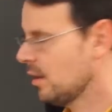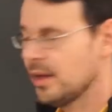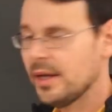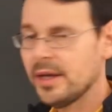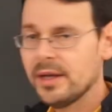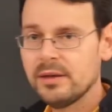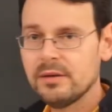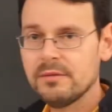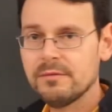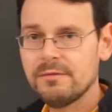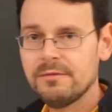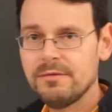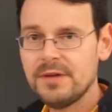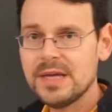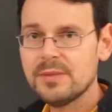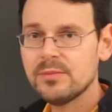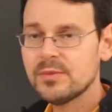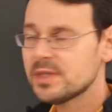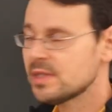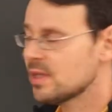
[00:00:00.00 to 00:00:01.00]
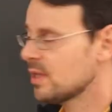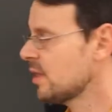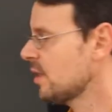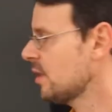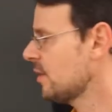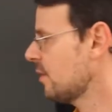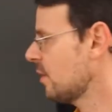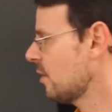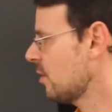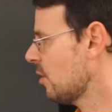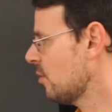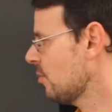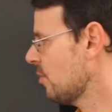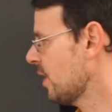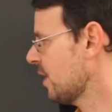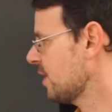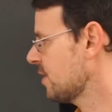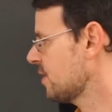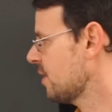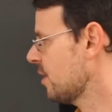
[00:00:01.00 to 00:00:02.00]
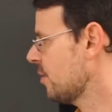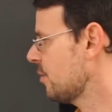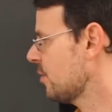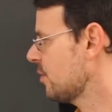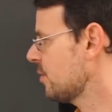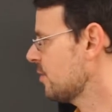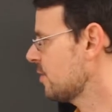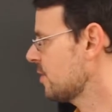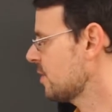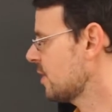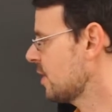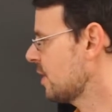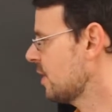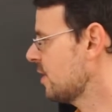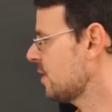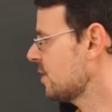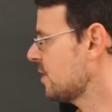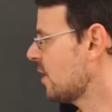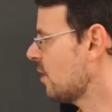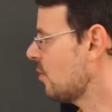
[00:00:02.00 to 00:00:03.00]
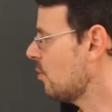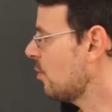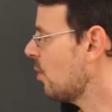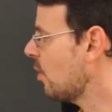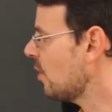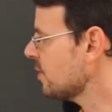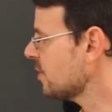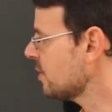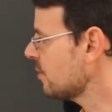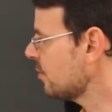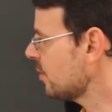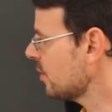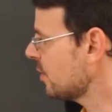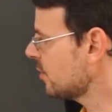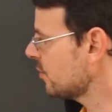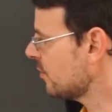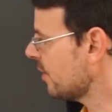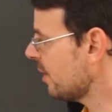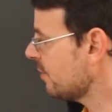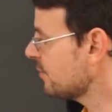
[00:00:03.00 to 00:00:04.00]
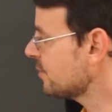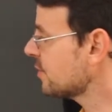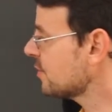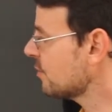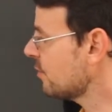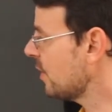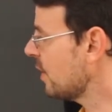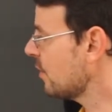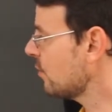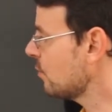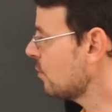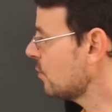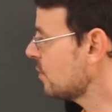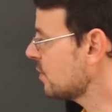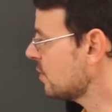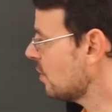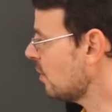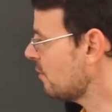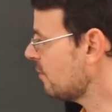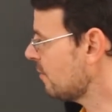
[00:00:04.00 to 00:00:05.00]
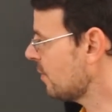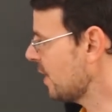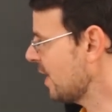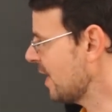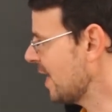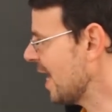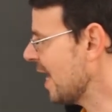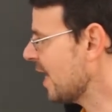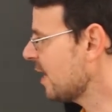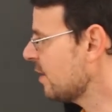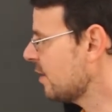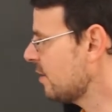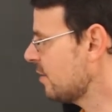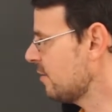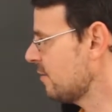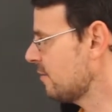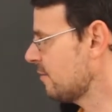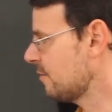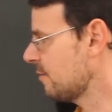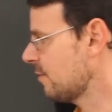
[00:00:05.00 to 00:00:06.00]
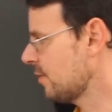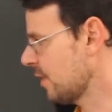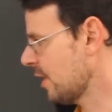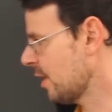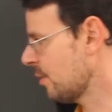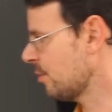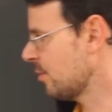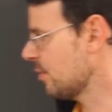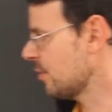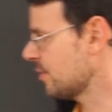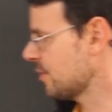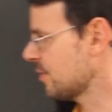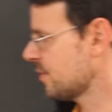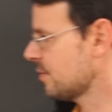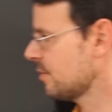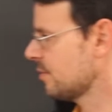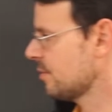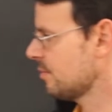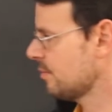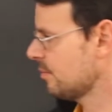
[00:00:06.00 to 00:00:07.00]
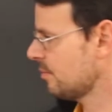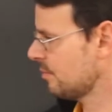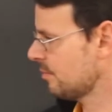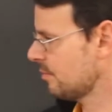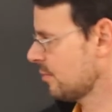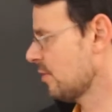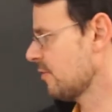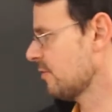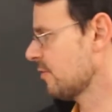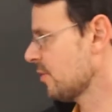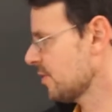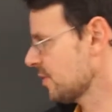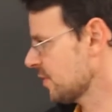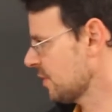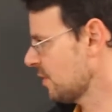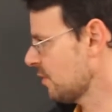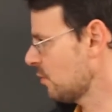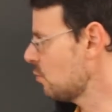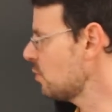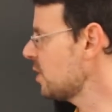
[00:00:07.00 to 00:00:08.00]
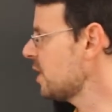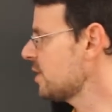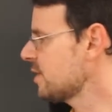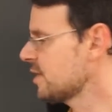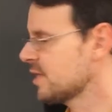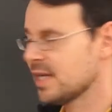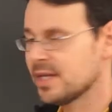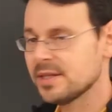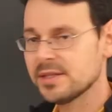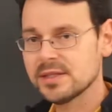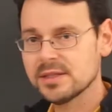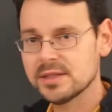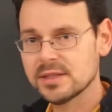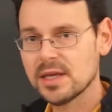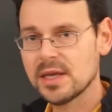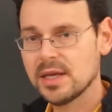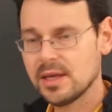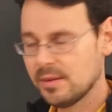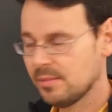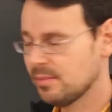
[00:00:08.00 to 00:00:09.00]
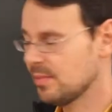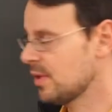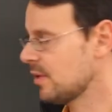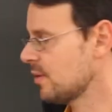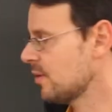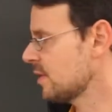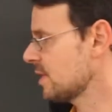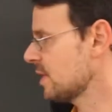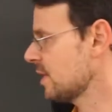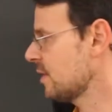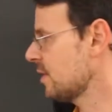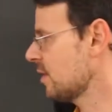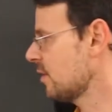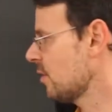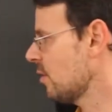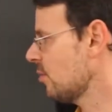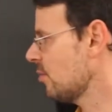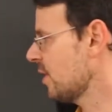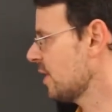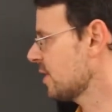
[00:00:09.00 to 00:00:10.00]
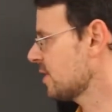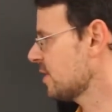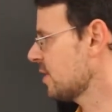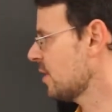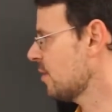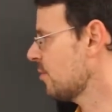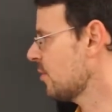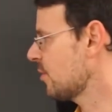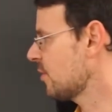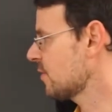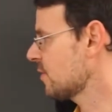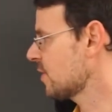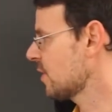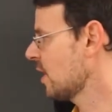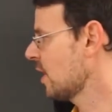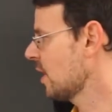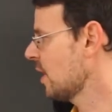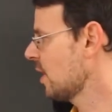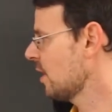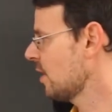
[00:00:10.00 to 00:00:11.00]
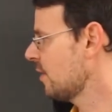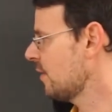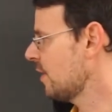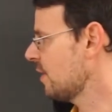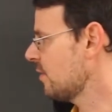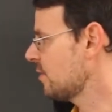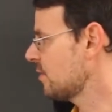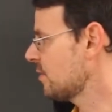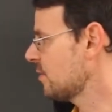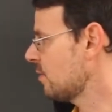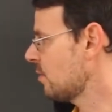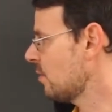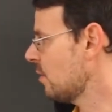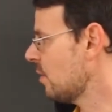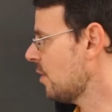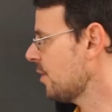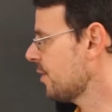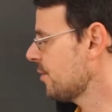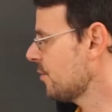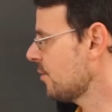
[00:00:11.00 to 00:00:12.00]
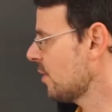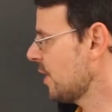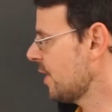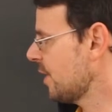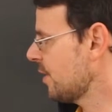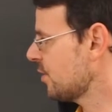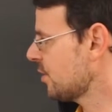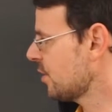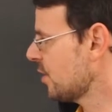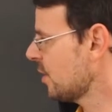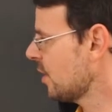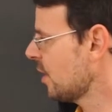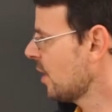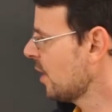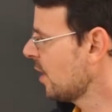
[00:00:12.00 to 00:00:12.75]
And famously in the complex numbers, it is now possible to have square roots of negative numbers. Of course, in the real sense, because in the complex numbers there is no order relation.